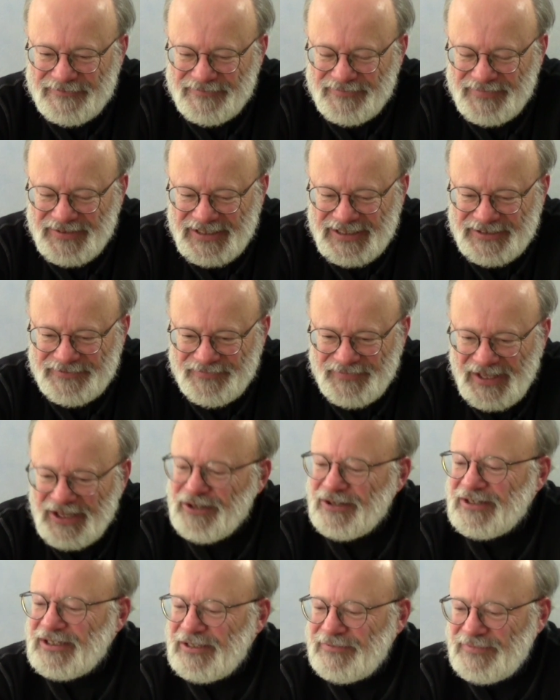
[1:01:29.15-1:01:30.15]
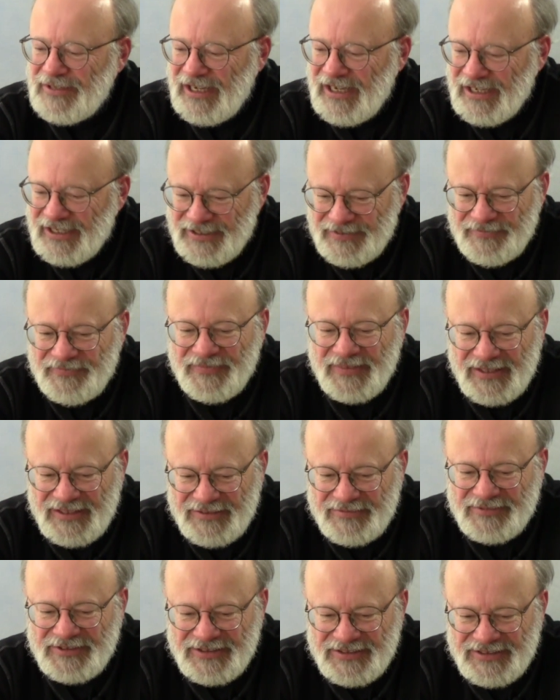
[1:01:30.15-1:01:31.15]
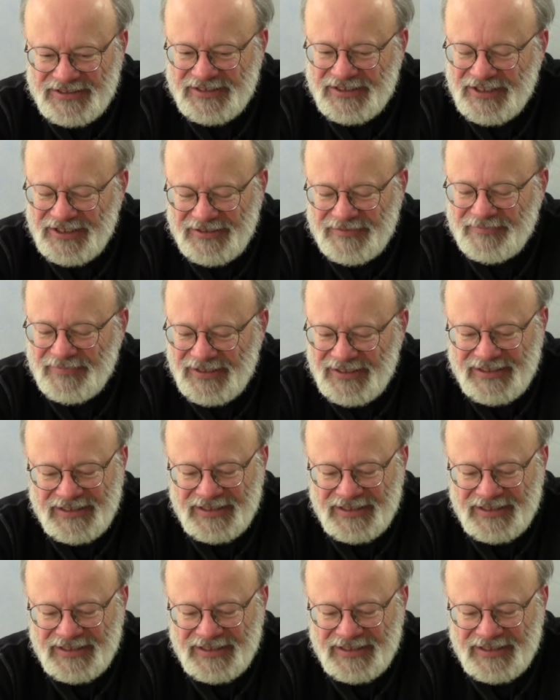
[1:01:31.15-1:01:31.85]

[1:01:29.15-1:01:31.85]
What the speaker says: But it could come back. I mean, it's going to be,